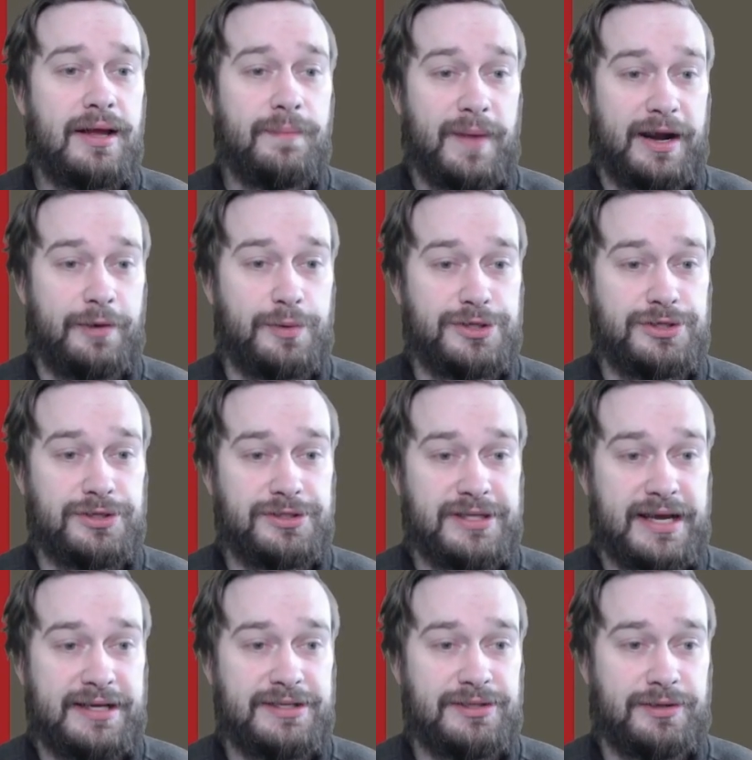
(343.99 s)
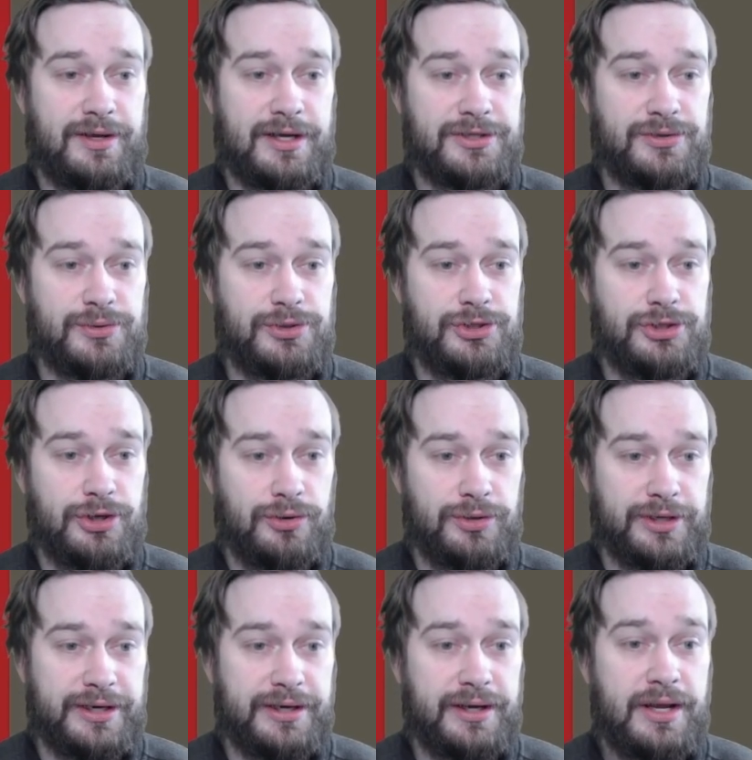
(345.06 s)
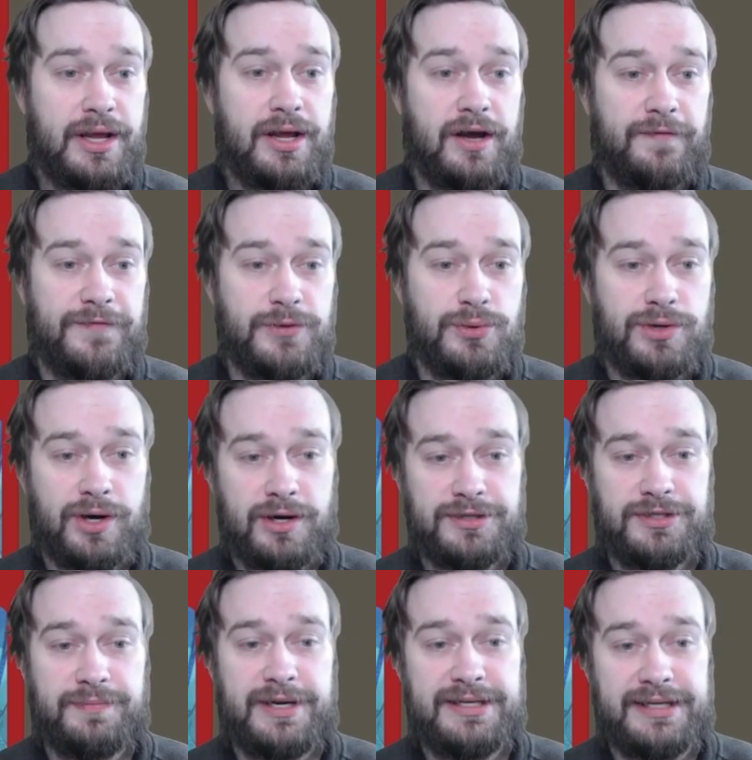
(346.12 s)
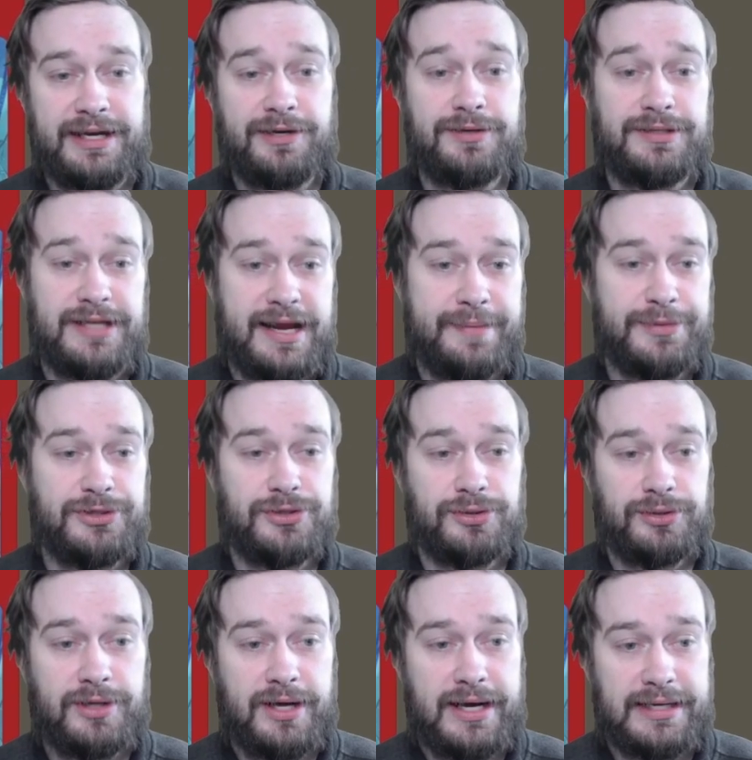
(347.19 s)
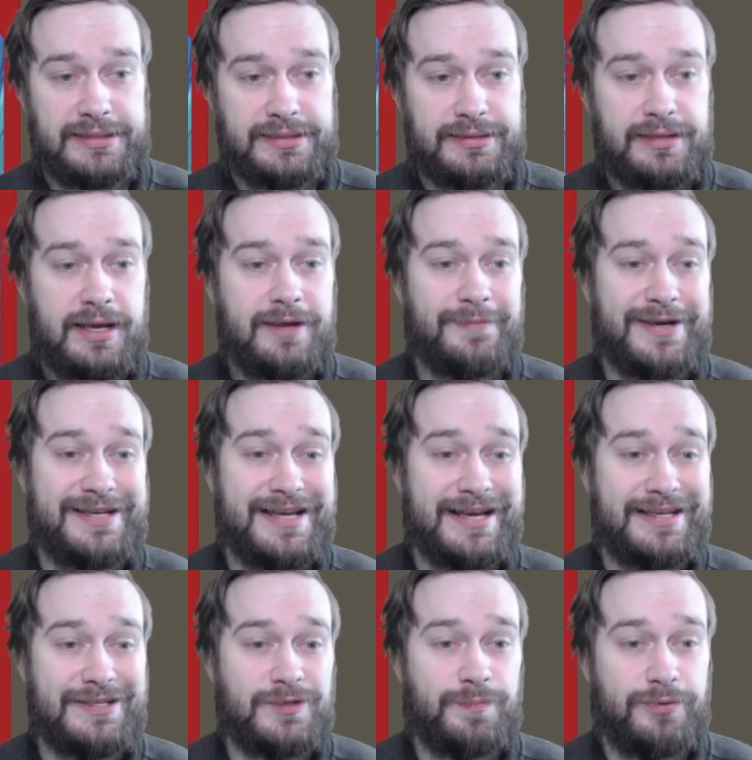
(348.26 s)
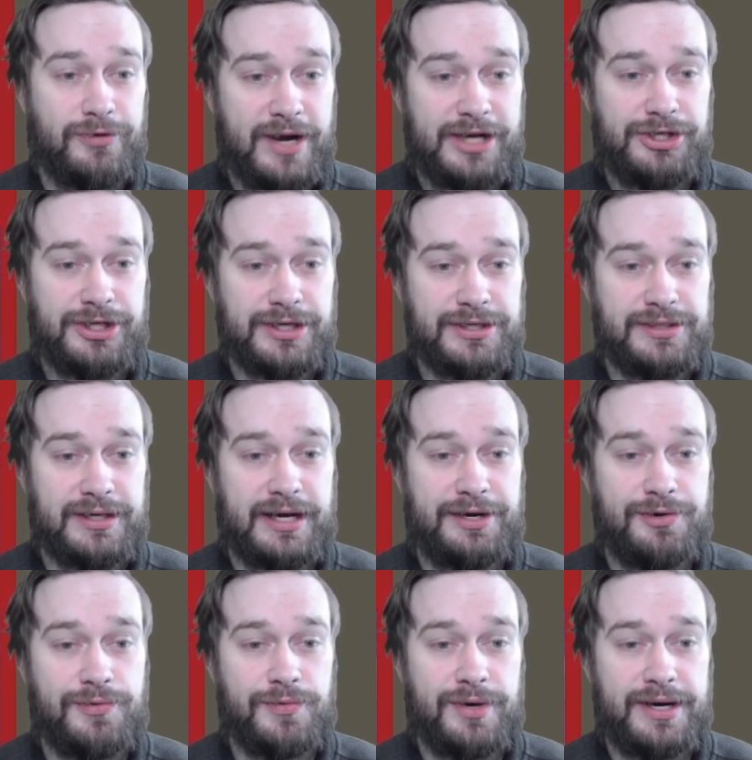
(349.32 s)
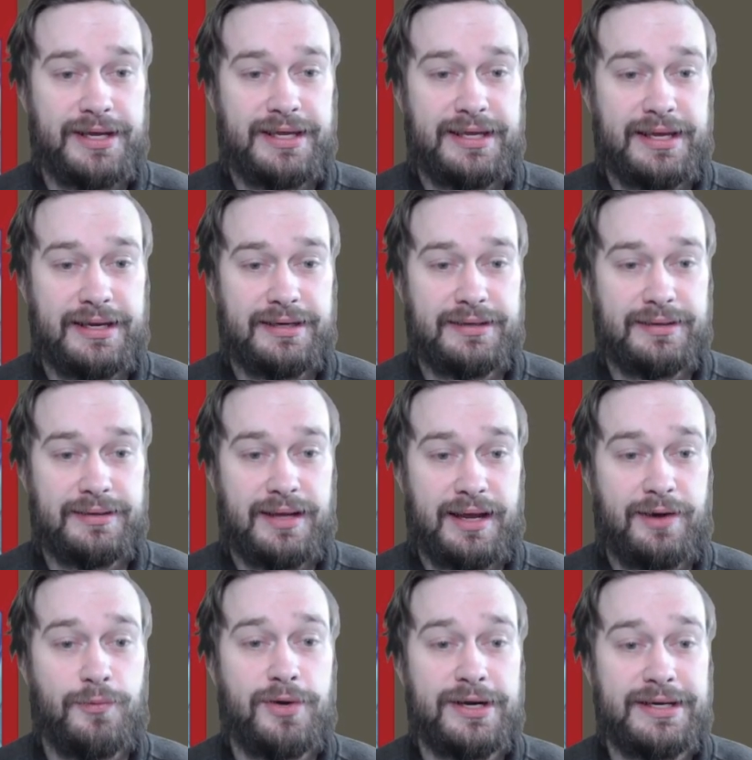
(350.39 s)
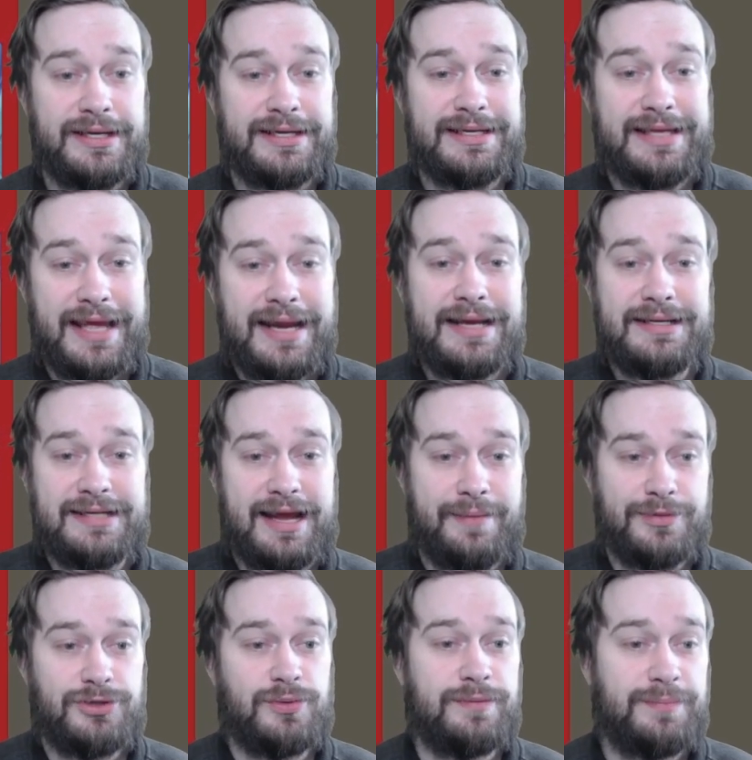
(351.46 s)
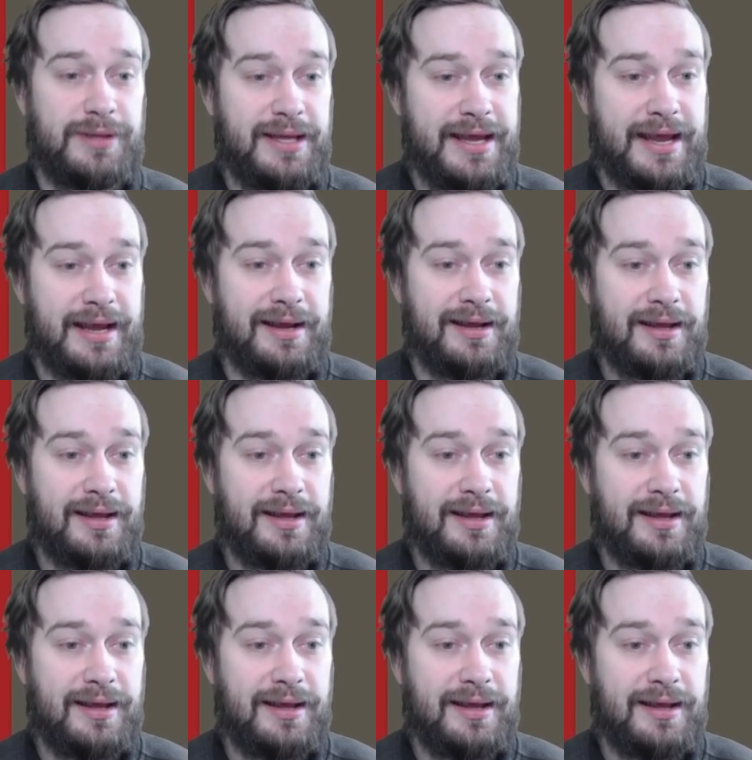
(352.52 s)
My original deck is lost or stolen. A few cards in my deck are damaged or lost. My deck is precious, and I don't want it getting damaged when playing.